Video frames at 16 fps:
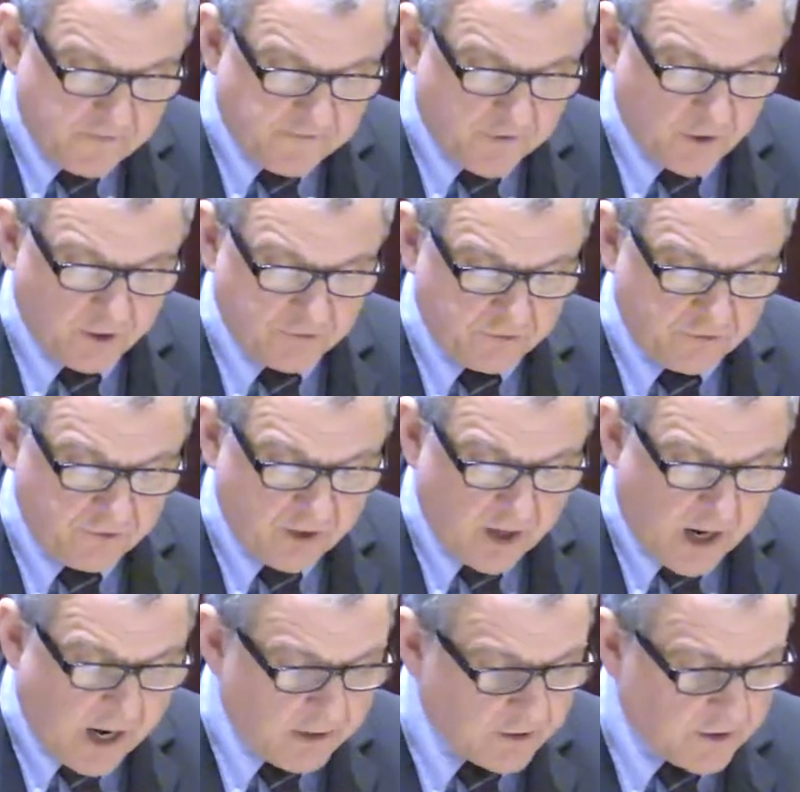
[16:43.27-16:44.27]
First,
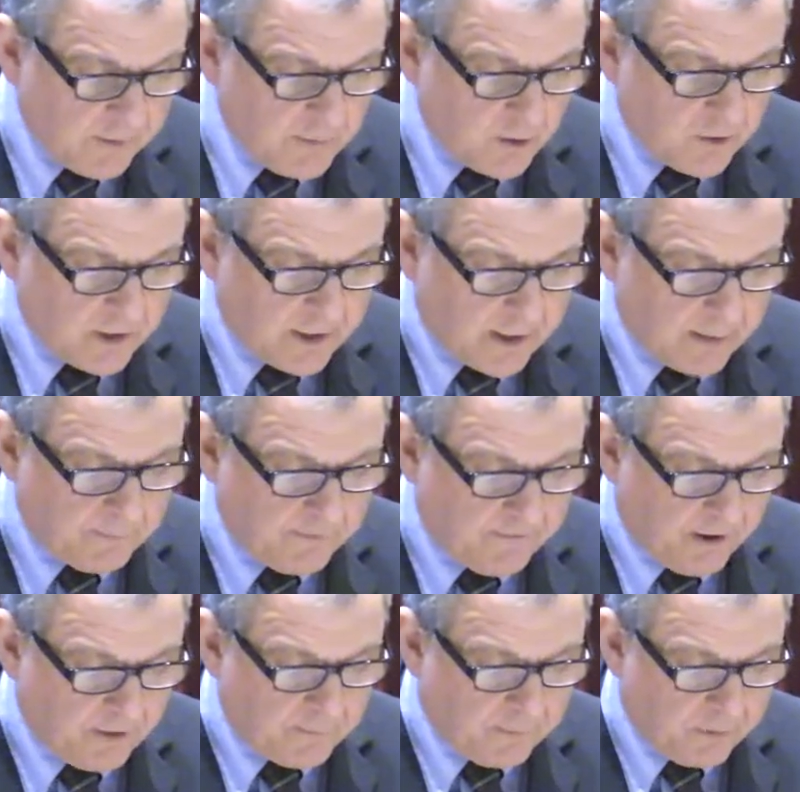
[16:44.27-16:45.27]
our community can be
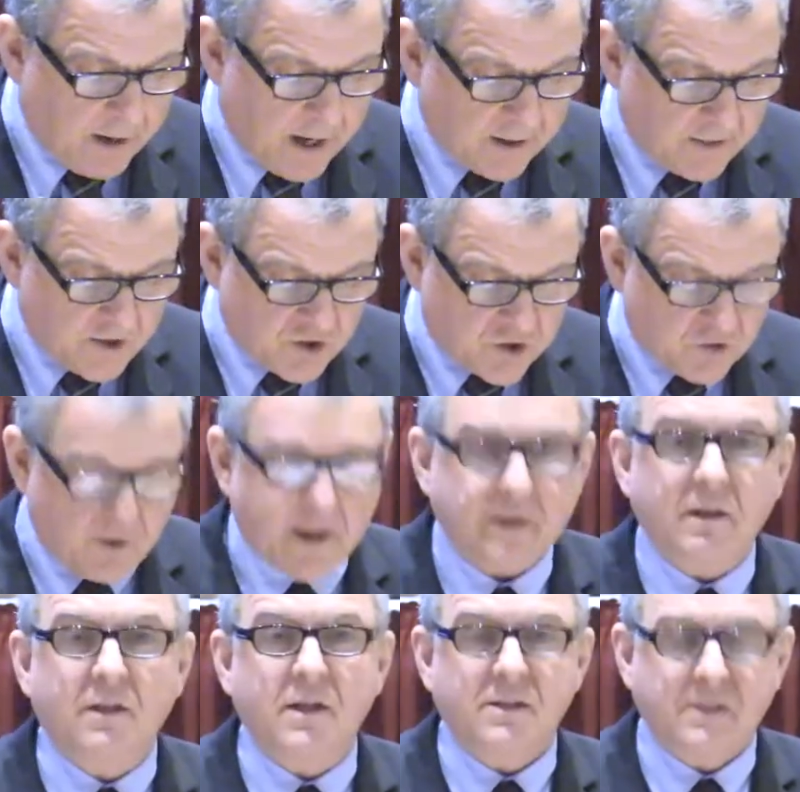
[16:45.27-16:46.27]
very proud of the strength of the